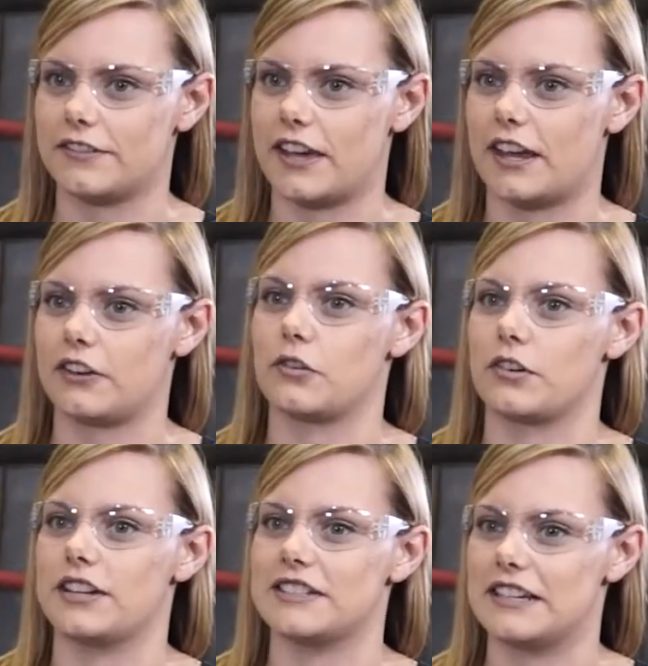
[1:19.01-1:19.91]
of
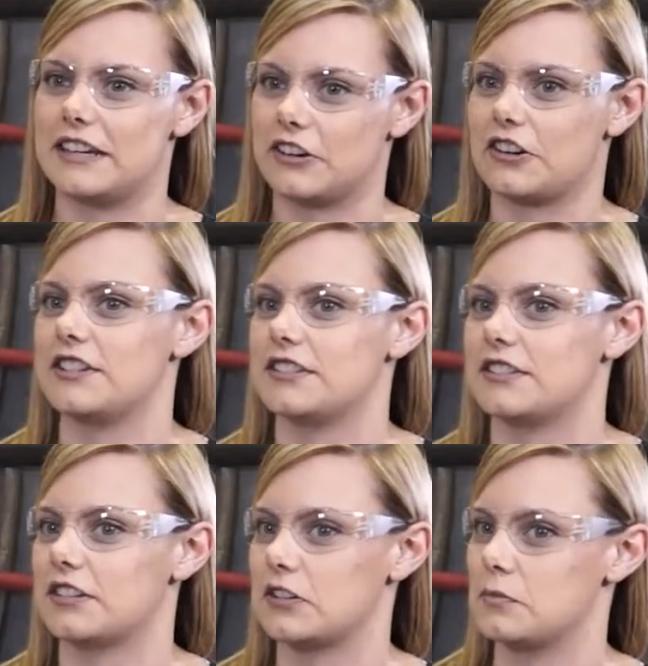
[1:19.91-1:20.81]
categories, it increases
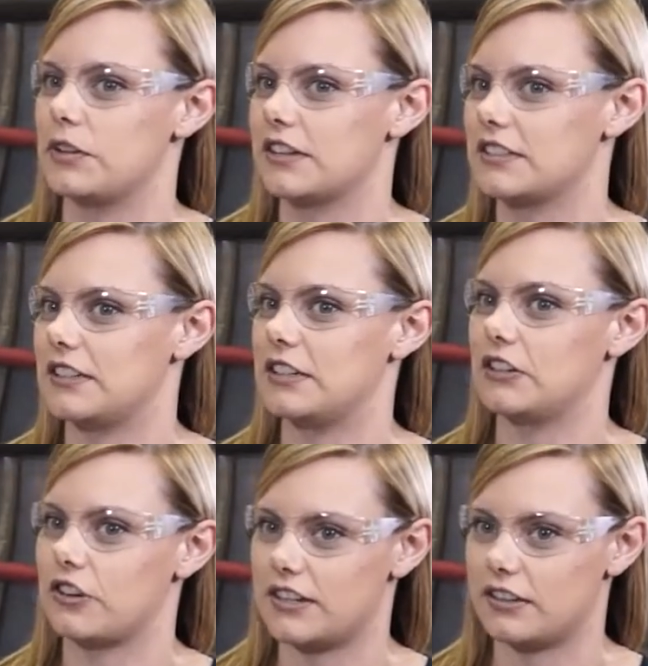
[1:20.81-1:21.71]
the complexity
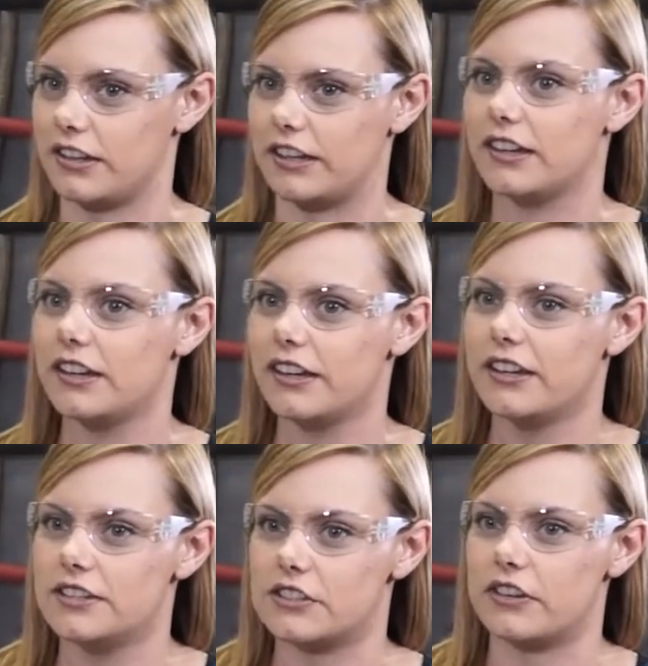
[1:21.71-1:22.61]
greatly.
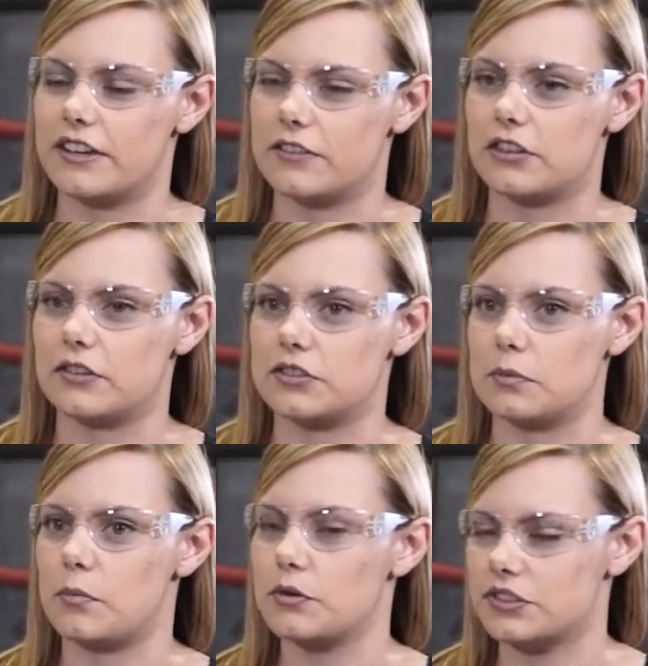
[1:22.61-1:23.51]
So even though it's the
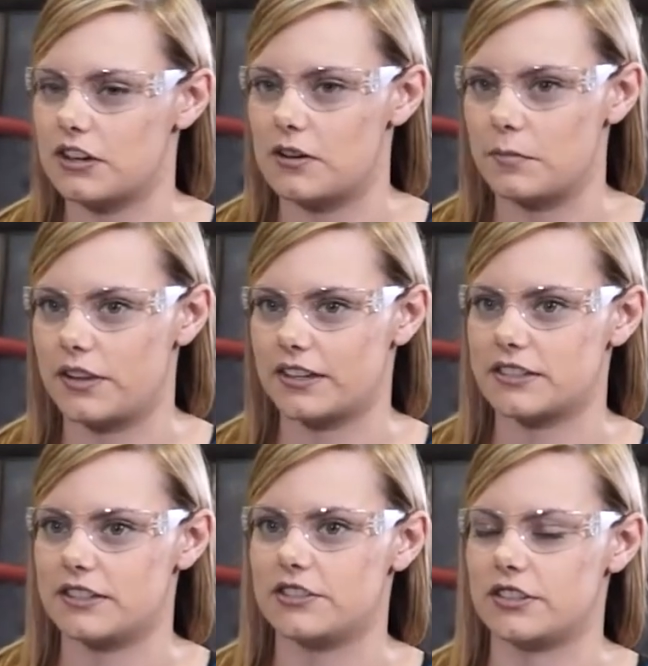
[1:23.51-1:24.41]
most complex
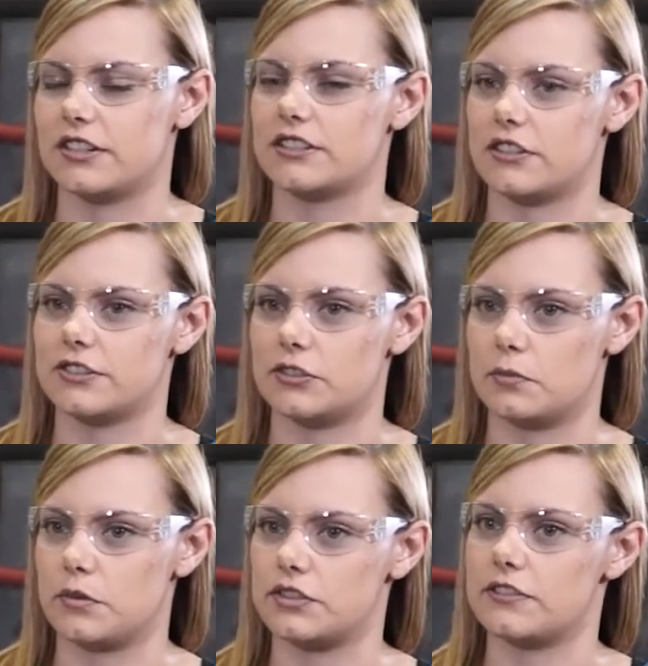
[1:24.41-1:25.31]
engine, it's also the
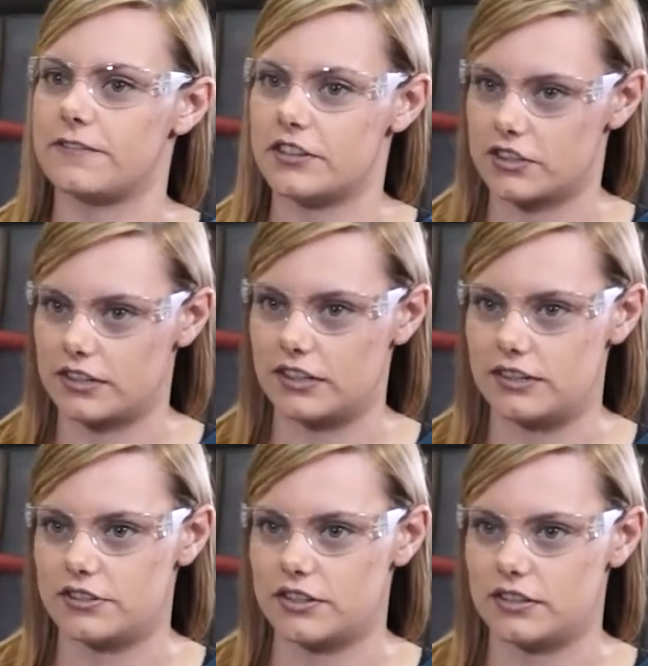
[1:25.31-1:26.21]
most efficient
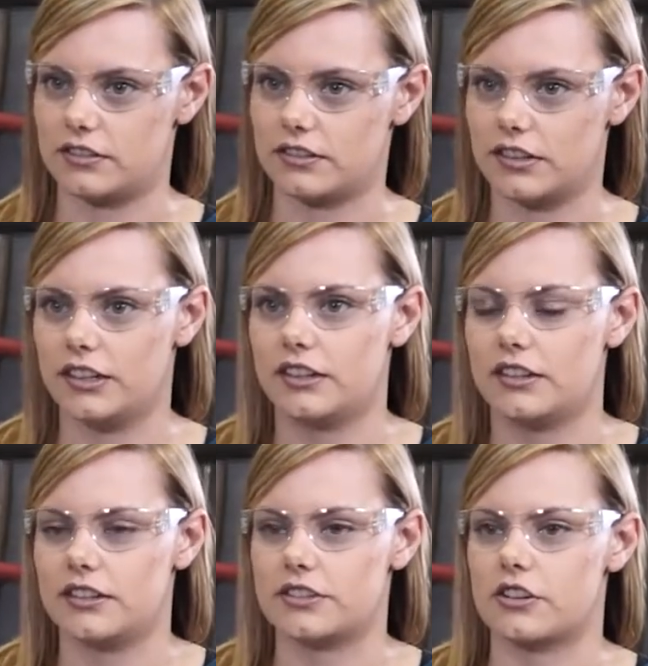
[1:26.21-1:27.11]
engine
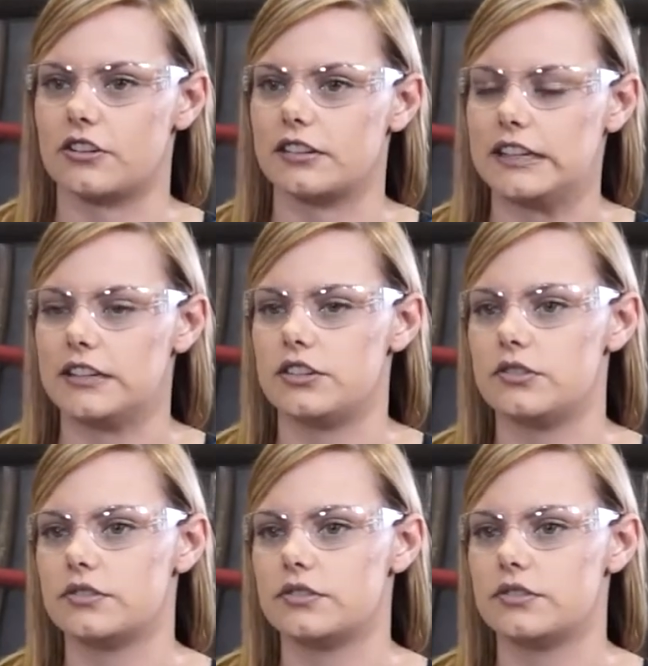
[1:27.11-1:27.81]
that's currently in